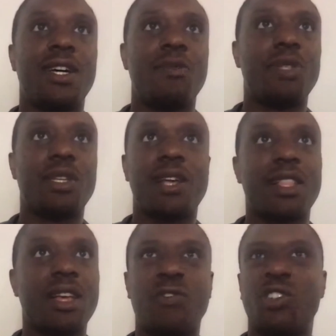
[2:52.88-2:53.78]
to like
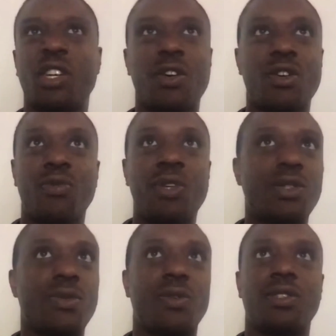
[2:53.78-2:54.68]
leveraging her
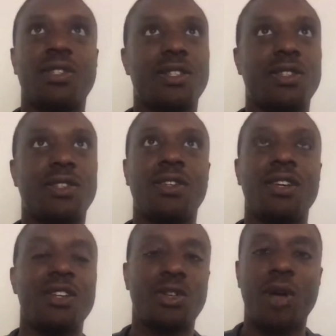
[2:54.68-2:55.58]
resources.
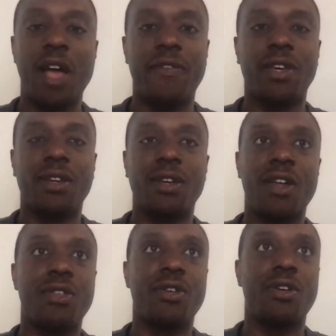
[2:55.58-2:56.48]
So having
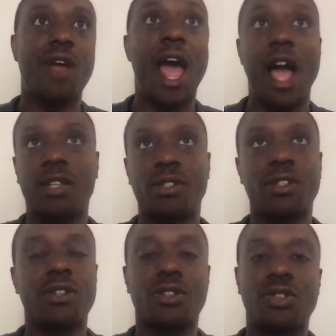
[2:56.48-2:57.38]
other
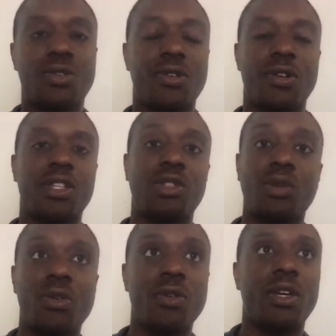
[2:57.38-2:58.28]
actors or
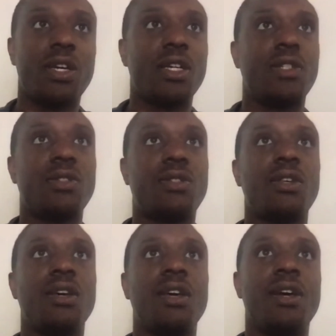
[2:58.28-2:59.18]
historians
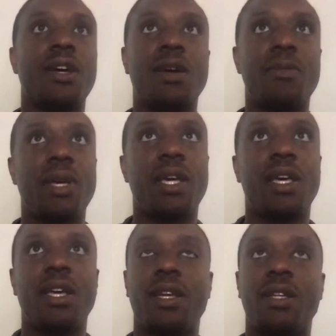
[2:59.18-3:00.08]
come
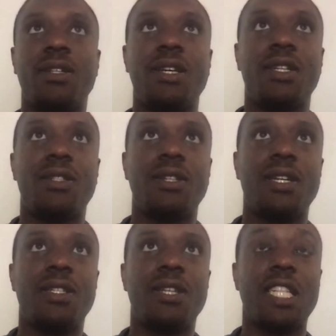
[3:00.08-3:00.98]
in
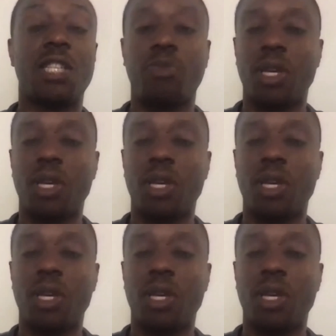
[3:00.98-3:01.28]
and speak